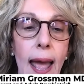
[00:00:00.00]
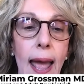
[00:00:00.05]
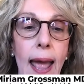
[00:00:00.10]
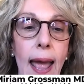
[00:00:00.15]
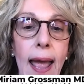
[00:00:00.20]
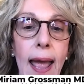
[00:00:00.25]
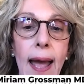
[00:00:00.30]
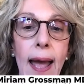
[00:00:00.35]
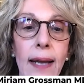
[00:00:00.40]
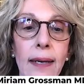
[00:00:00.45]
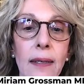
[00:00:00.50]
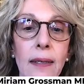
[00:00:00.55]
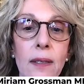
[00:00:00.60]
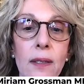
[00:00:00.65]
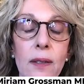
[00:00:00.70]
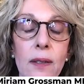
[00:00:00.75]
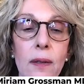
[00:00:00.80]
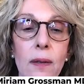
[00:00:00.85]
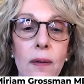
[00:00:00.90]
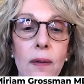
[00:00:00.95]
And
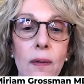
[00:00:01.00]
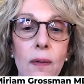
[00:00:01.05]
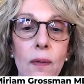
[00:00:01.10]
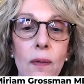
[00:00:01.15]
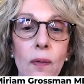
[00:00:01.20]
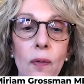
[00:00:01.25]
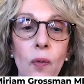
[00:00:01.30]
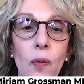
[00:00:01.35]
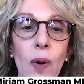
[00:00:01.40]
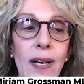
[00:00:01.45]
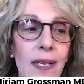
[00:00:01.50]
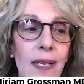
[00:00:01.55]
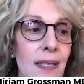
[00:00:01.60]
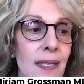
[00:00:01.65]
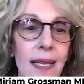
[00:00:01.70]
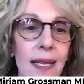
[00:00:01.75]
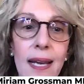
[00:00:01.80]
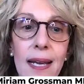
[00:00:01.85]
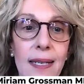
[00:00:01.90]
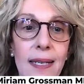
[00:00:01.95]
what is
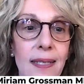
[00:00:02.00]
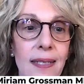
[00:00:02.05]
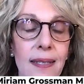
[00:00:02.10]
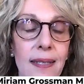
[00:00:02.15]
this?